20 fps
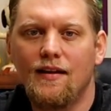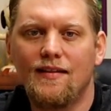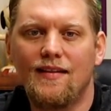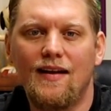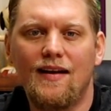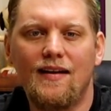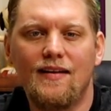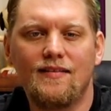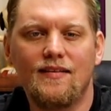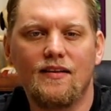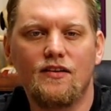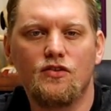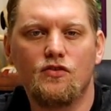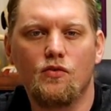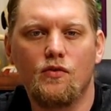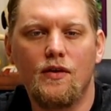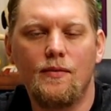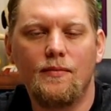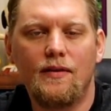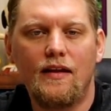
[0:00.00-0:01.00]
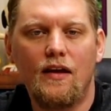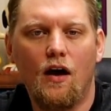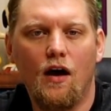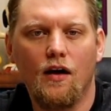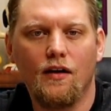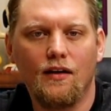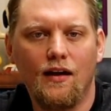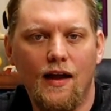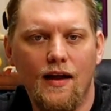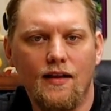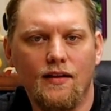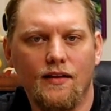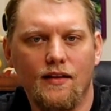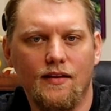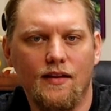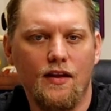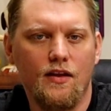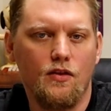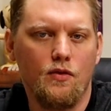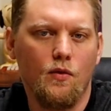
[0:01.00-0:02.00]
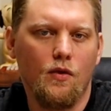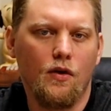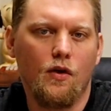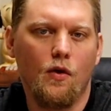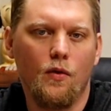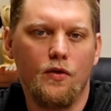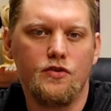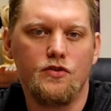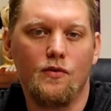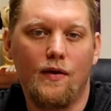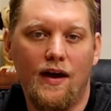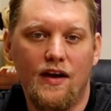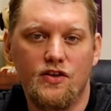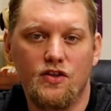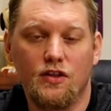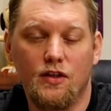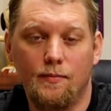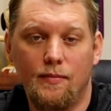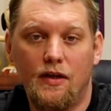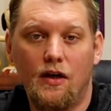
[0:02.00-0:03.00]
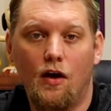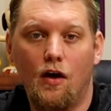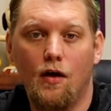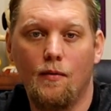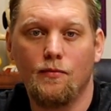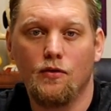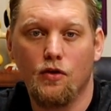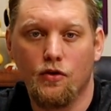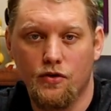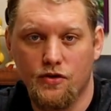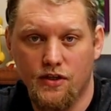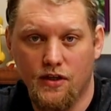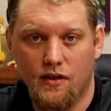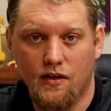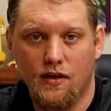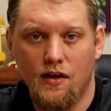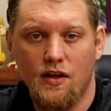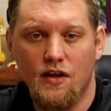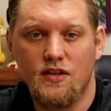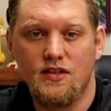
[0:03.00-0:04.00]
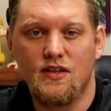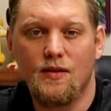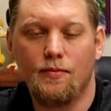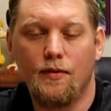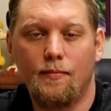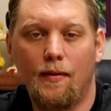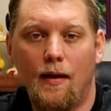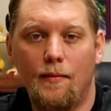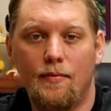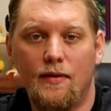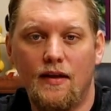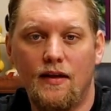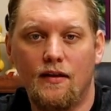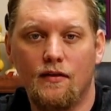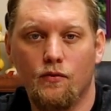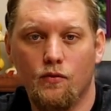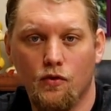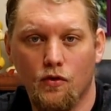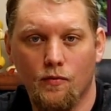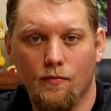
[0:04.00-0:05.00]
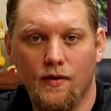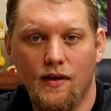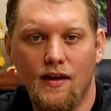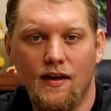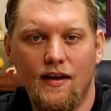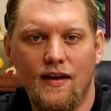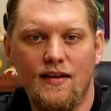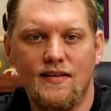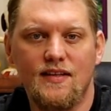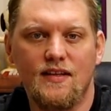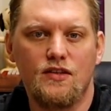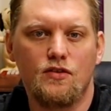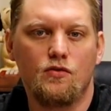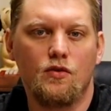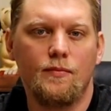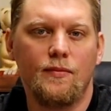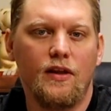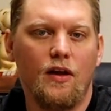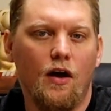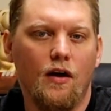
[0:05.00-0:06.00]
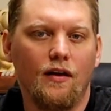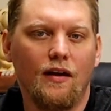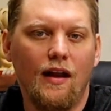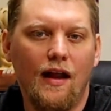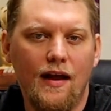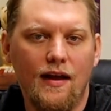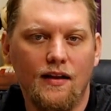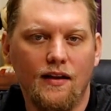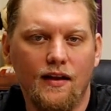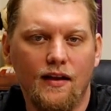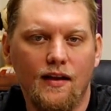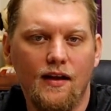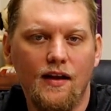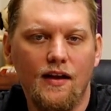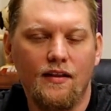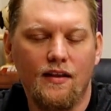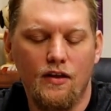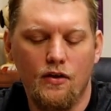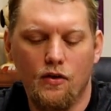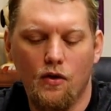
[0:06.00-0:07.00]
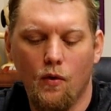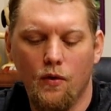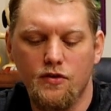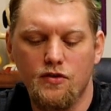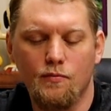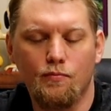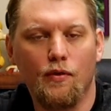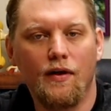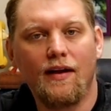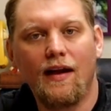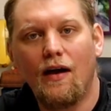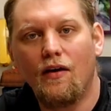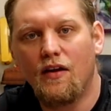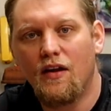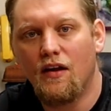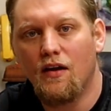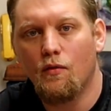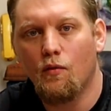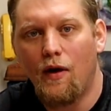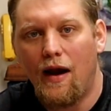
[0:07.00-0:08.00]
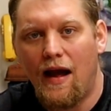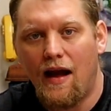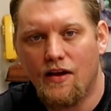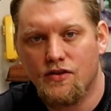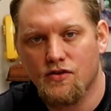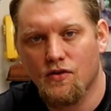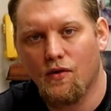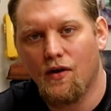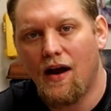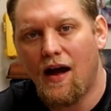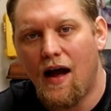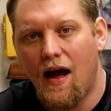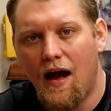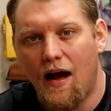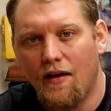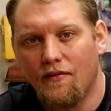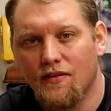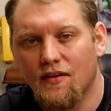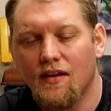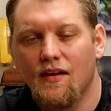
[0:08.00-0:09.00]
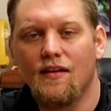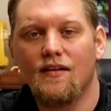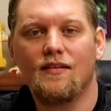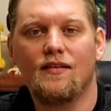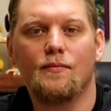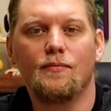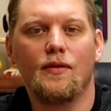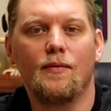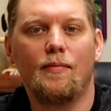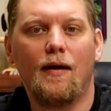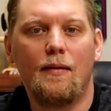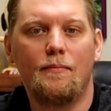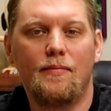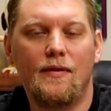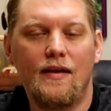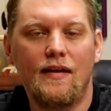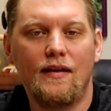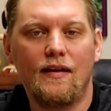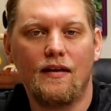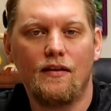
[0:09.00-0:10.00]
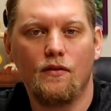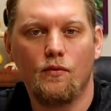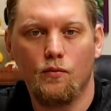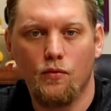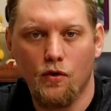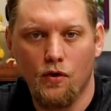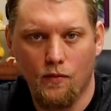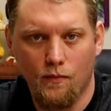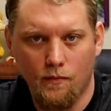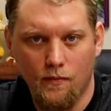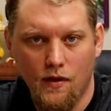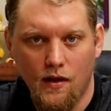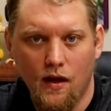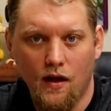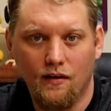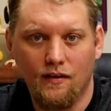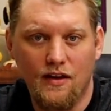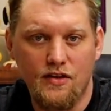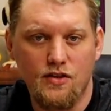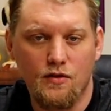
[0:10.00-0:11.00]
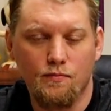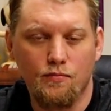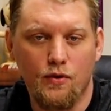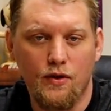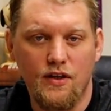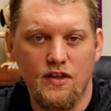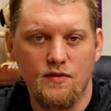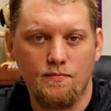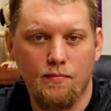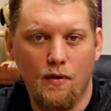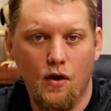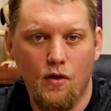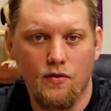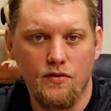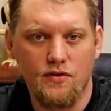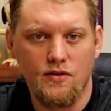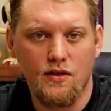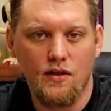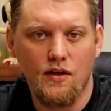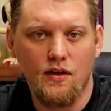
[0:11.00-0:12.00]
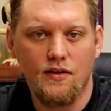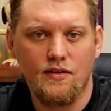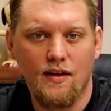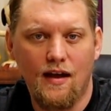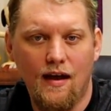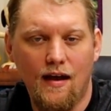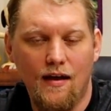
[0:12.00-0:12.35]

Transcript: then it is extremely unlikely that you are going to actually become allergic simply by being in the room. It's extremely unlikely that you're going to break out in a rash or hives simply by being in the room, unless you're predisposed to